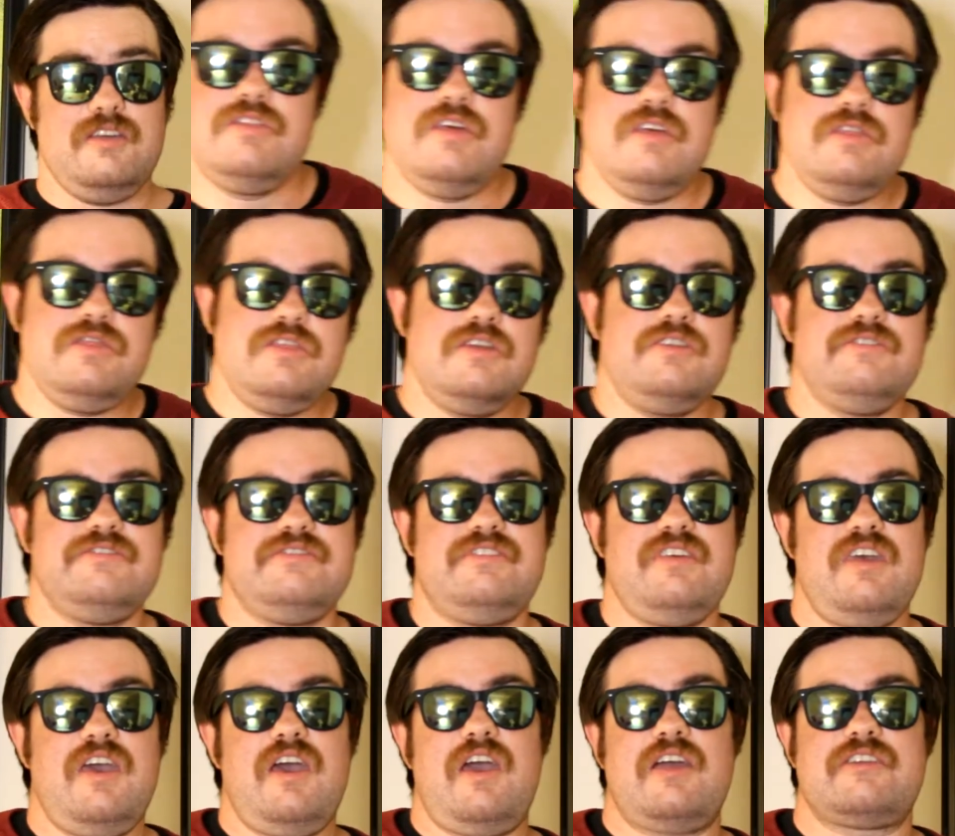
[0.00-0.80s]
Then there's
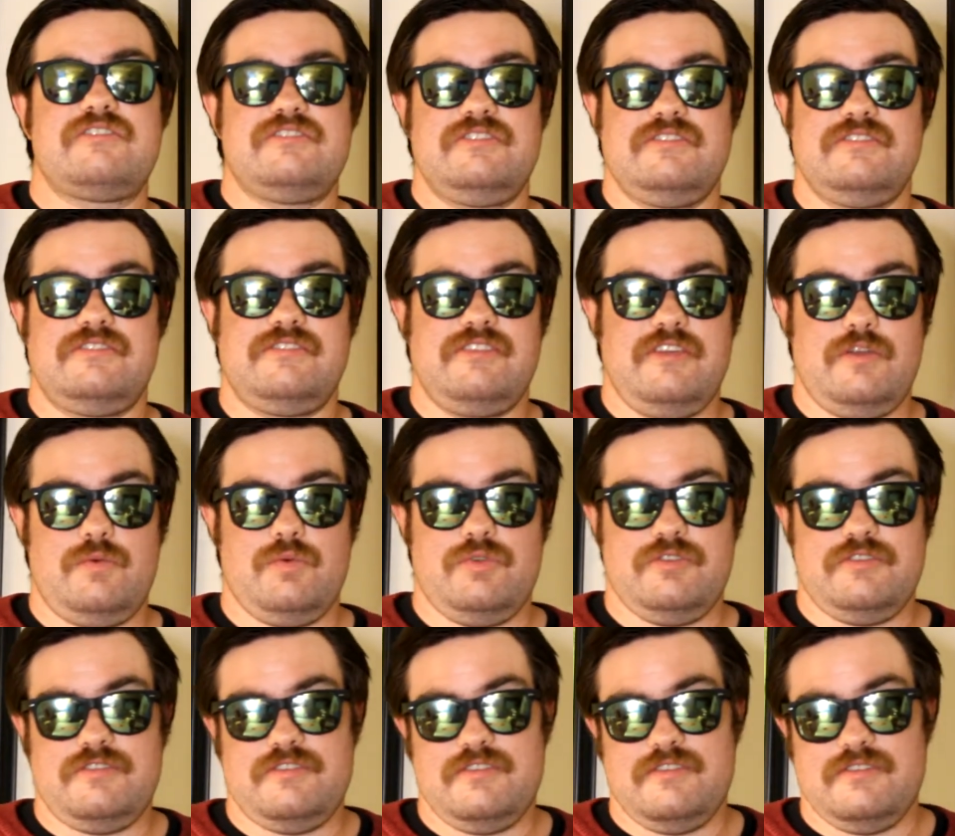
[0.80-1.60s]
the action
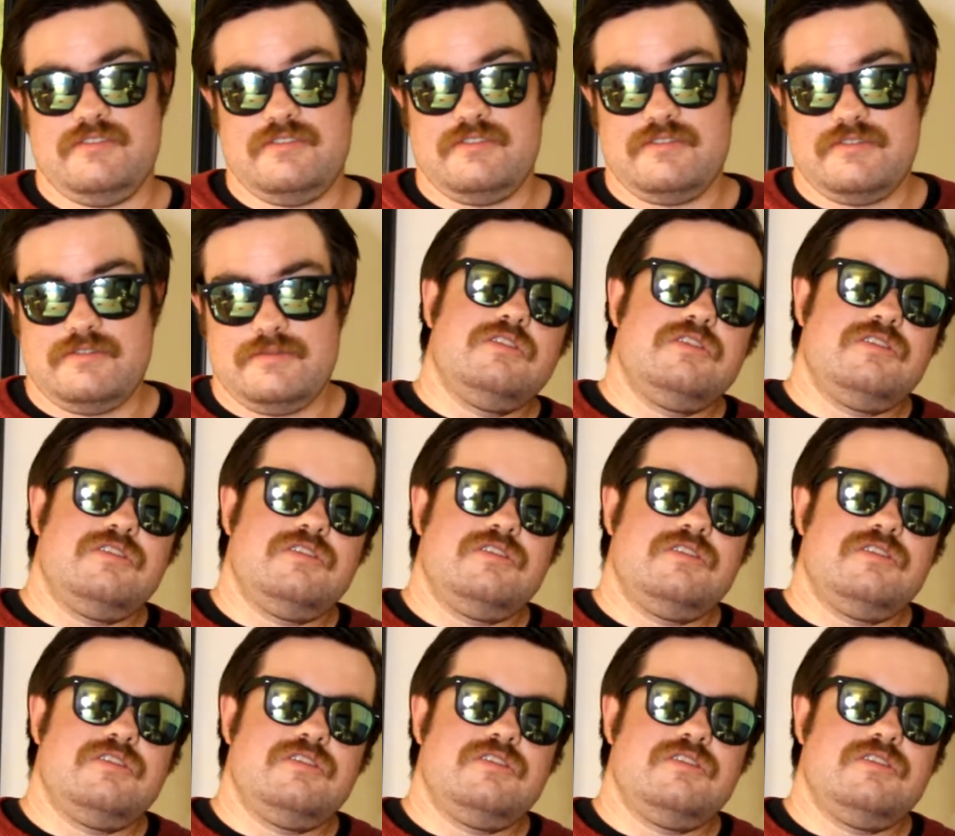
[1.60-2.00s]
sequences.